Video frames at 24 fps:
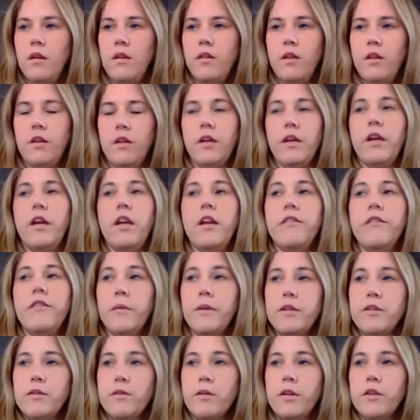I think I got
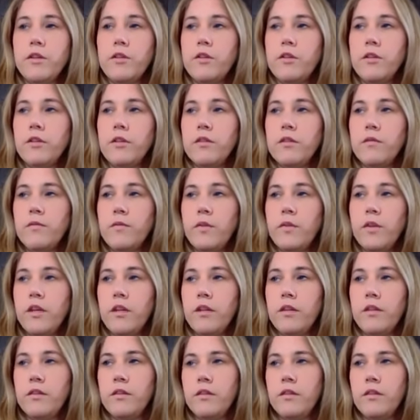everybody's questions, hopefully.